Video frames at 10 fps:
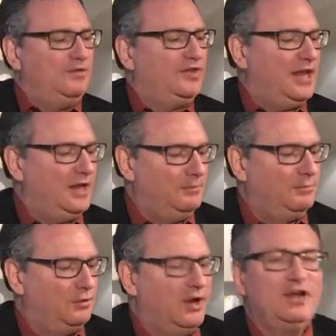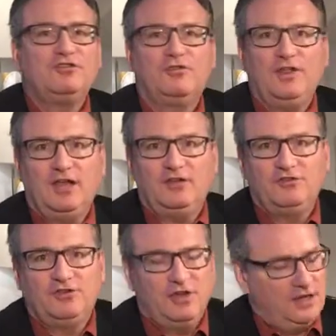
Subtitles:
stain brush finish.